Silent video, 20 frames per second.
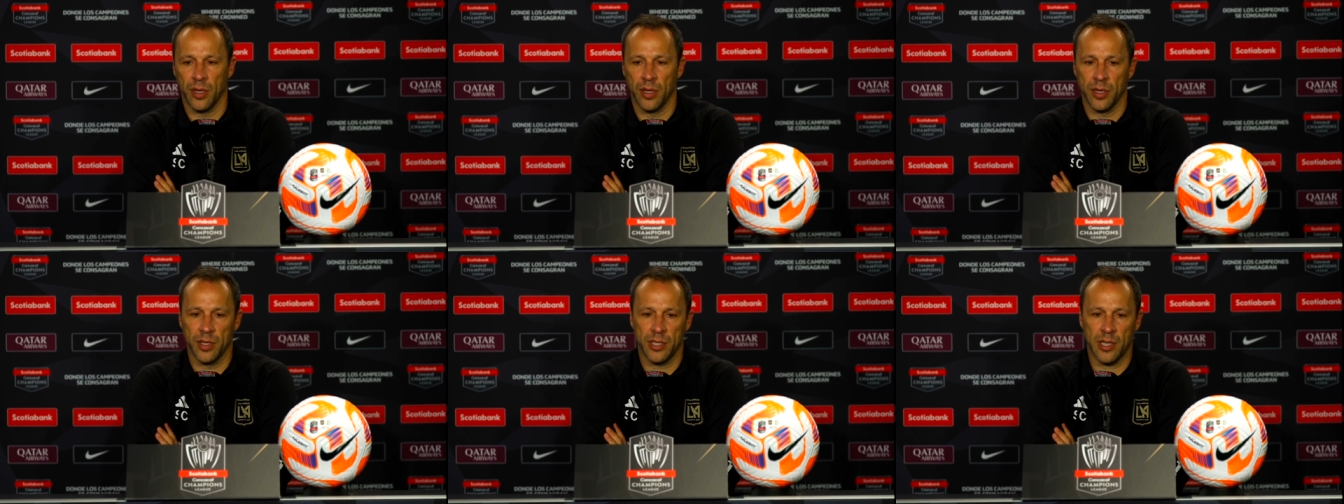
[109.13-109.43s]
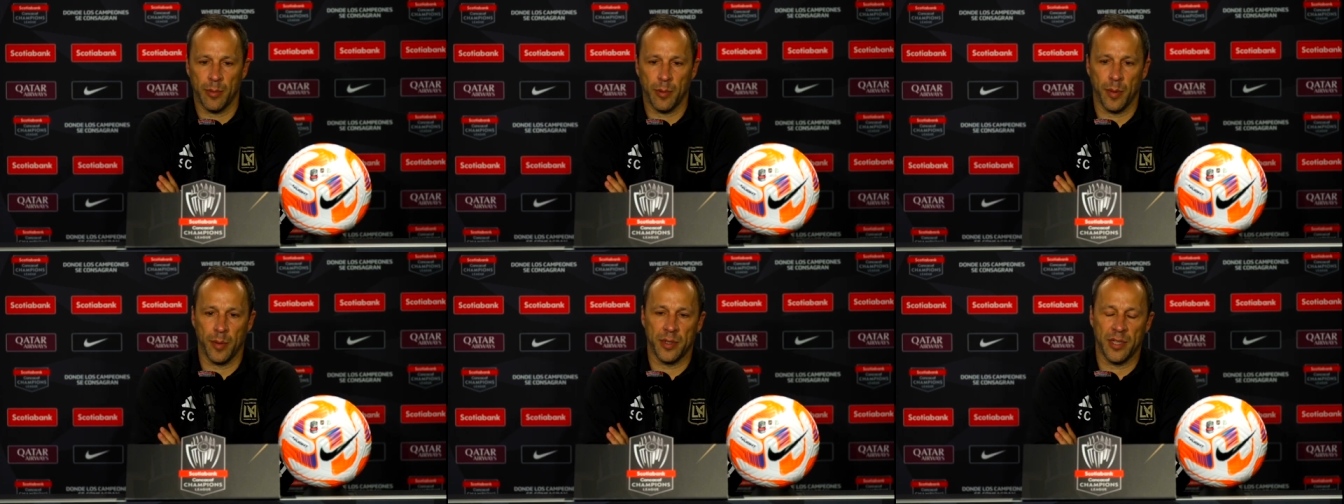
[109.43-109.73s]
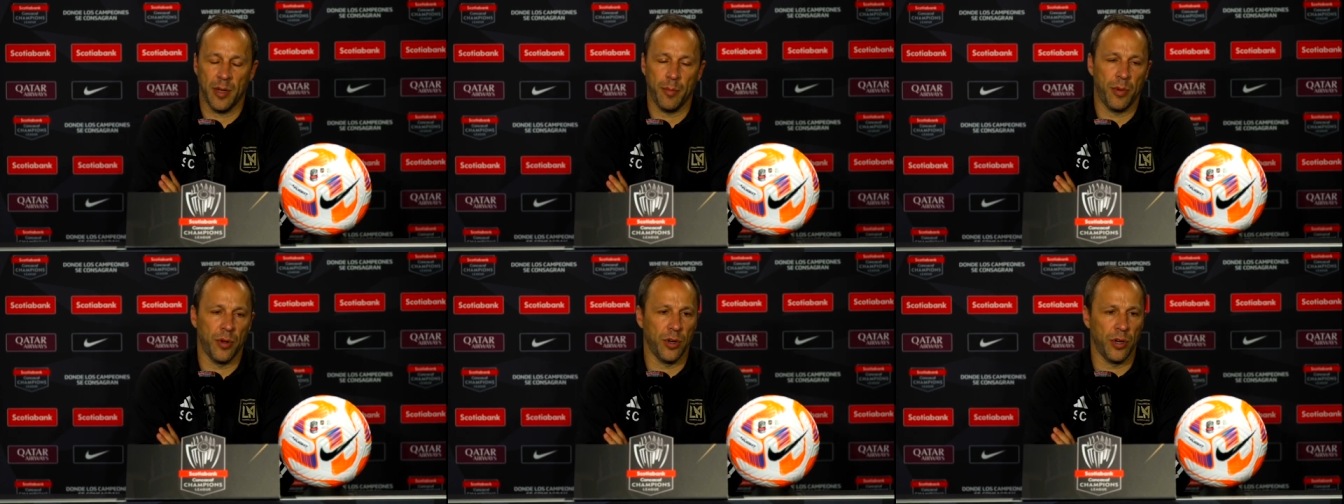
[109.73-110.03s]
step up the
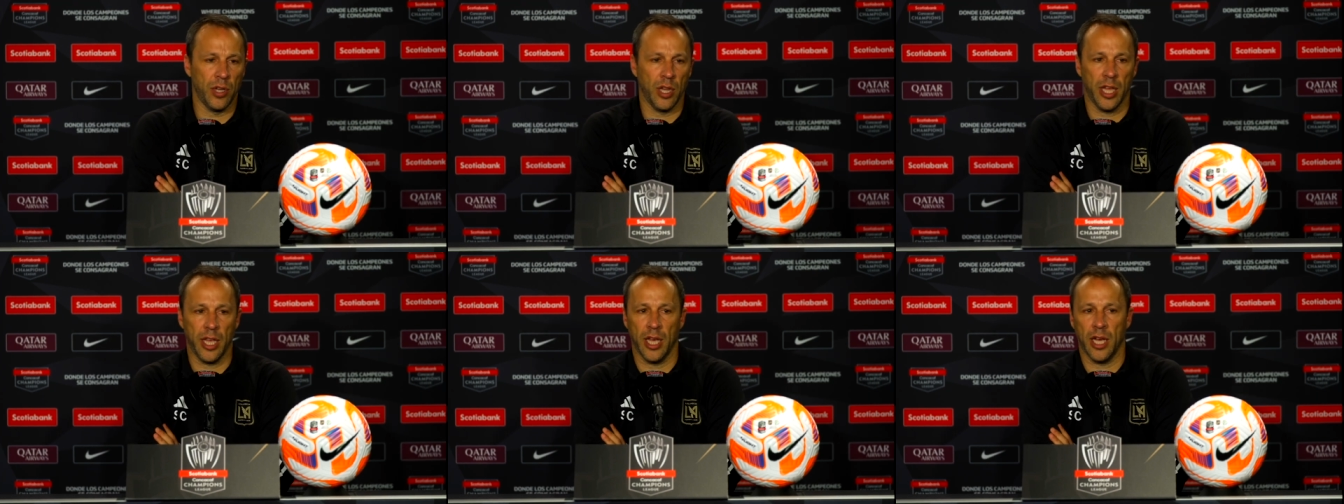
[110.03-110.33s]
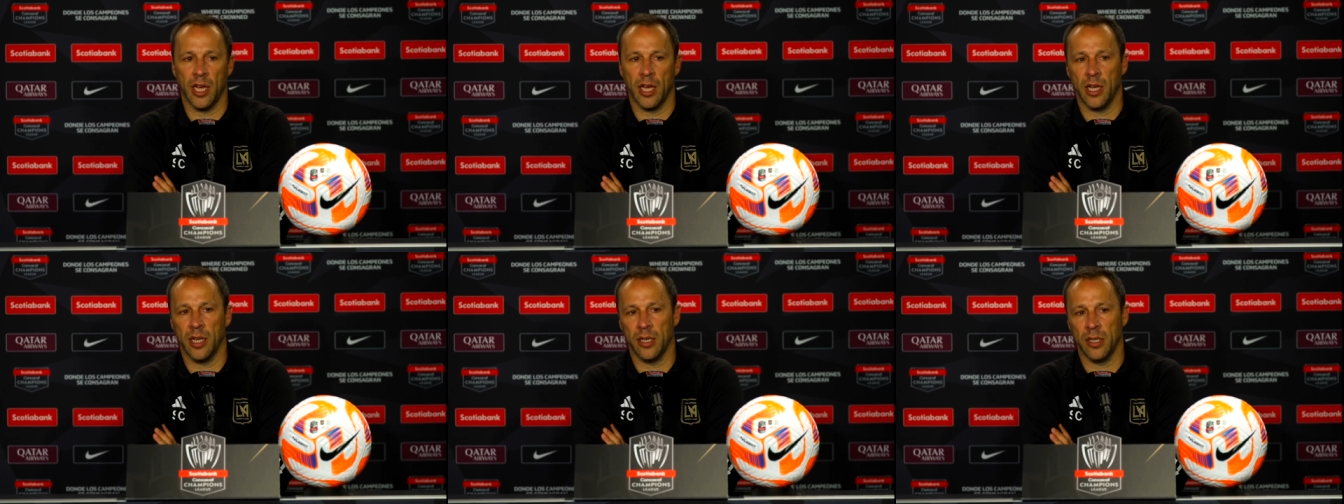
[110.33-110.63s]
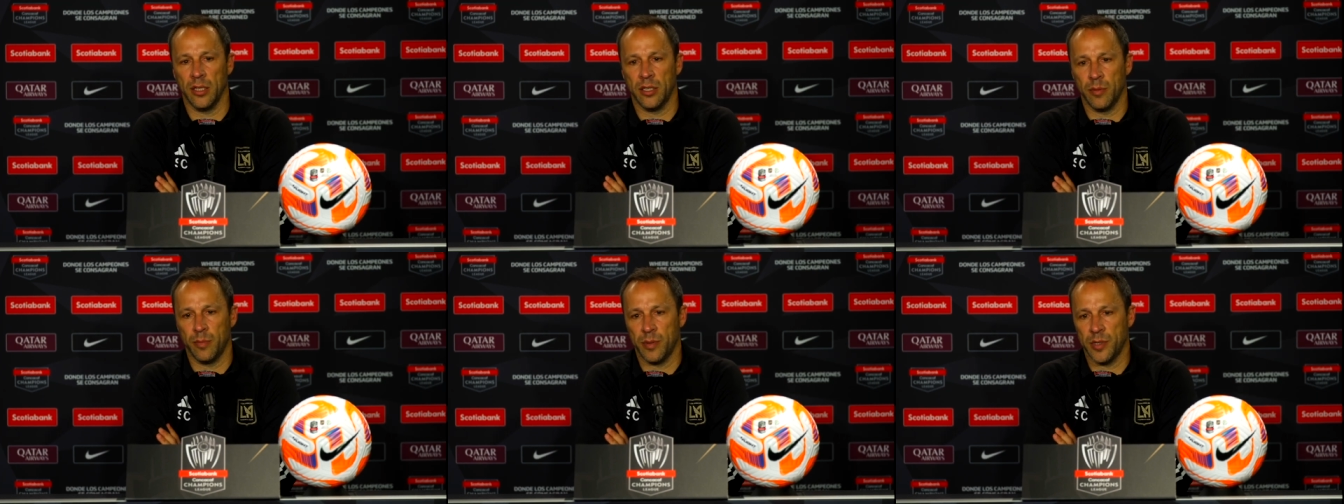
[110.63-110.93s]
tempo early
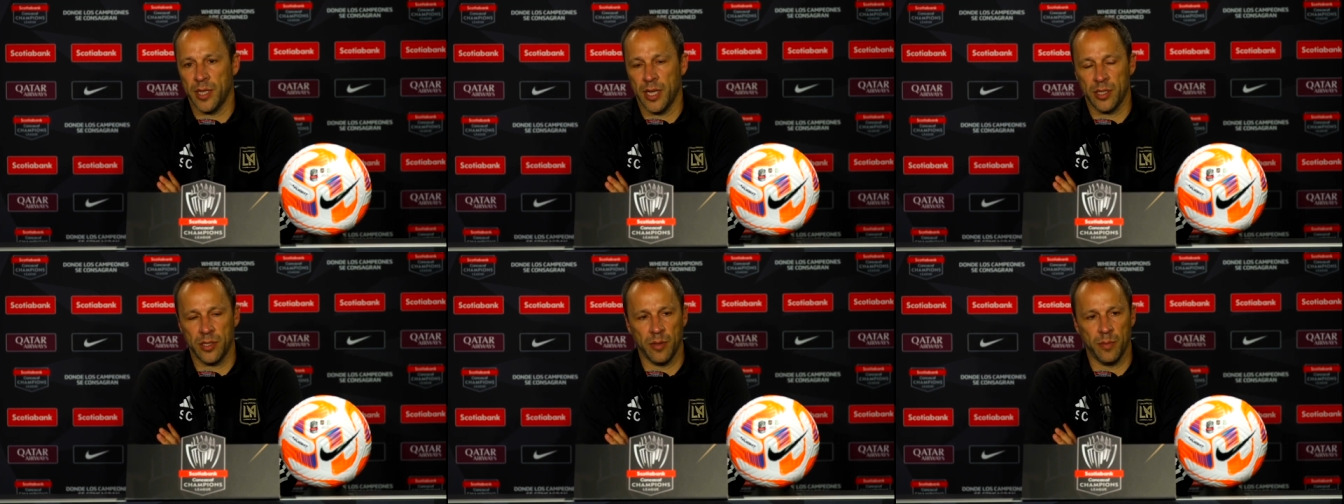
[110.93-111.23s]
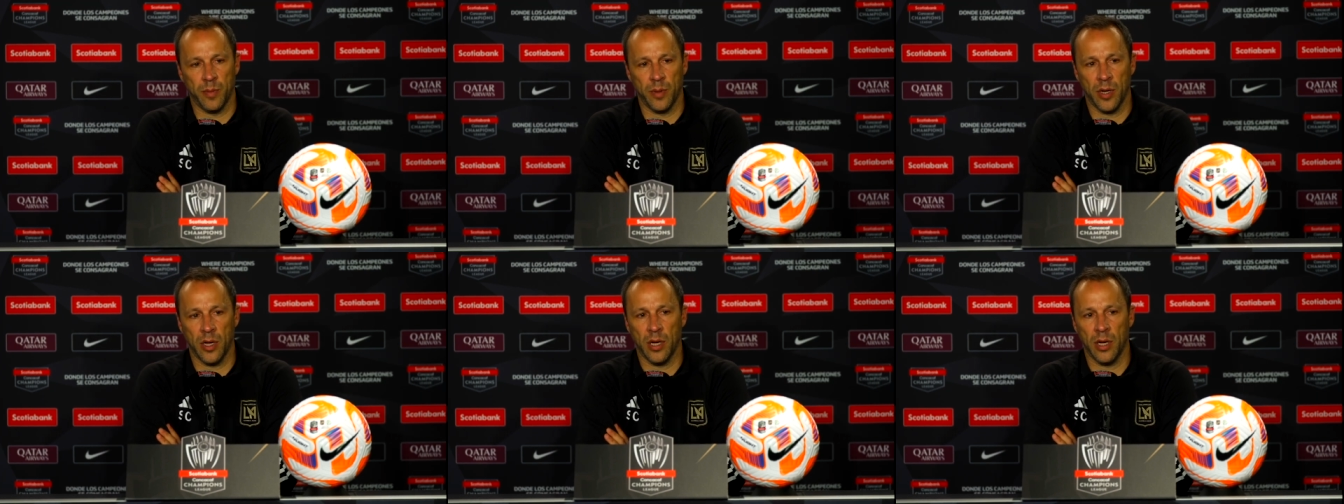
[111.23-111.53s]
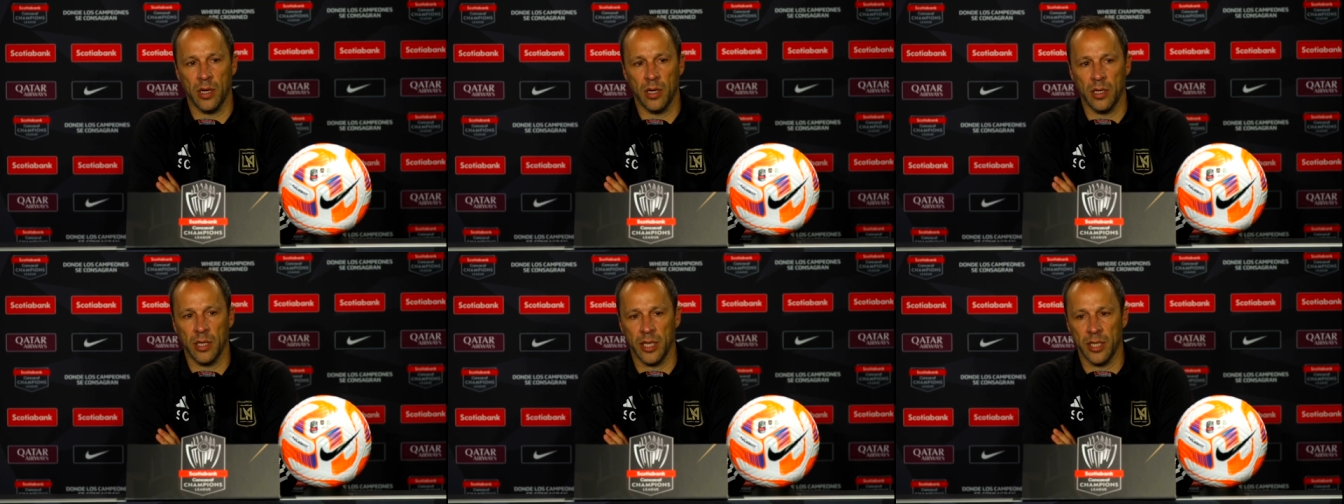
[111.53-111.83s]
on, to possess the
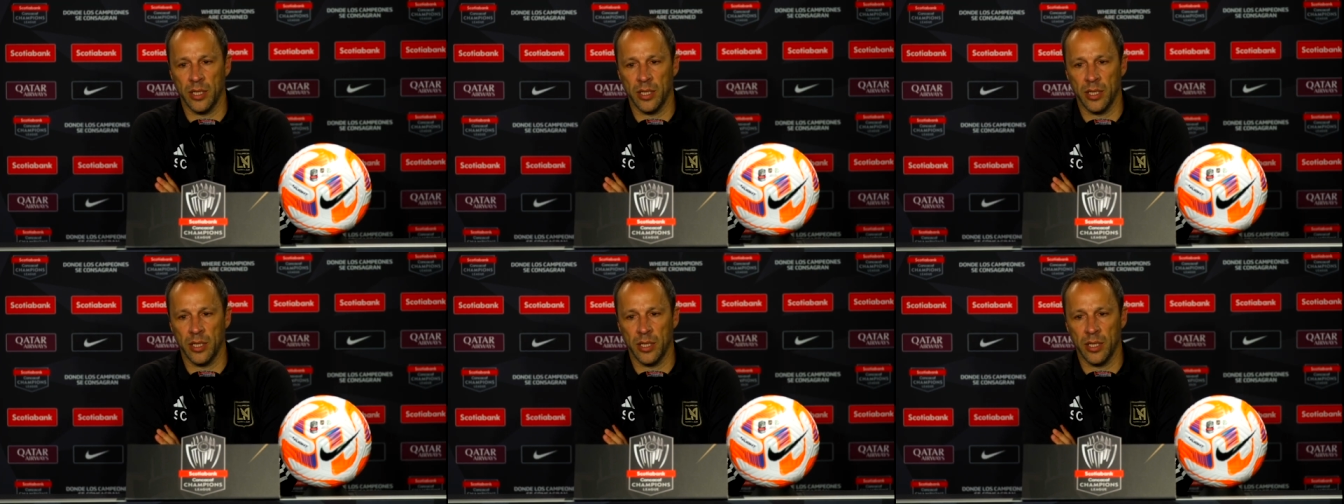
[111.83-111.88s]
ball,